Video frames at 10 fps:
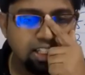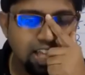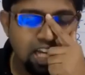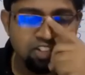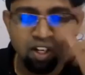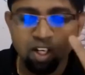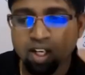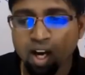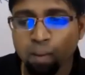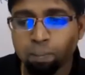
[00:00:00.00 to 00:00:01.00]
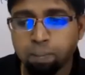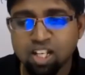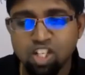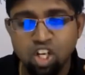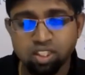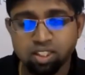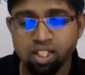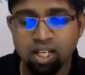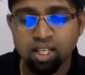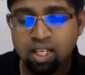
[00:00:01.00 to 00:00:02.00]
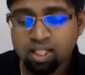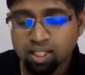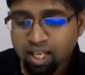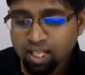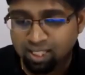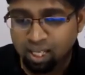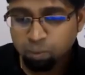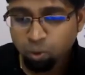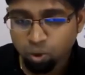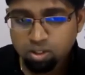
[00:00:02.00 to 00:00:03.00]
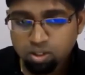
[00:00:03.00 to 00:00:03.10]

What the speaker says: That will come by just sitting in the exam hall.